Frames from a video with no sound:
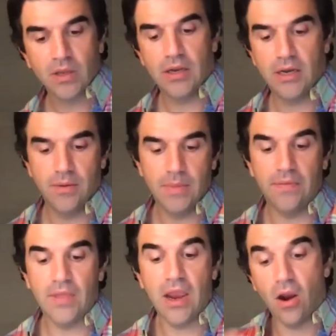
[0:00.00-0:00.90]
um,
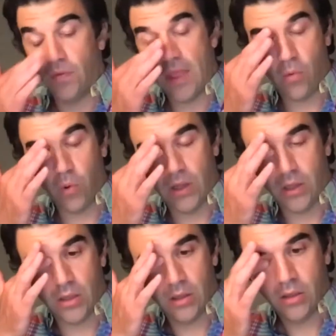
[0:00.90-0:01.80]
and they they
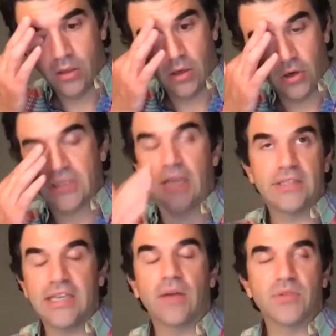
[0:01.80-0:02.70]
will or a
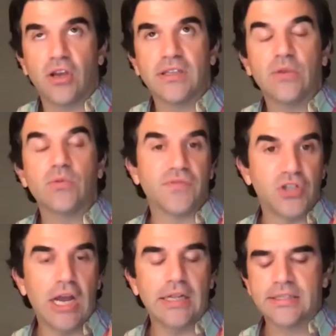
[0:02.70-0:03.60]
sequ- I'm sorry, a sequence of
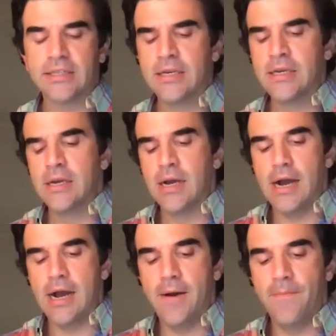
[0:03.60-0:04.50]
shots.
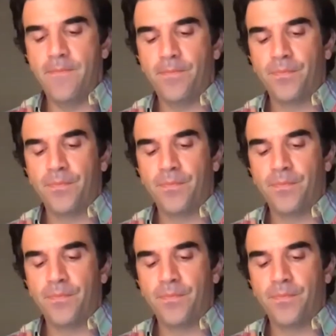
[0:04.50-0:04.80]
Um,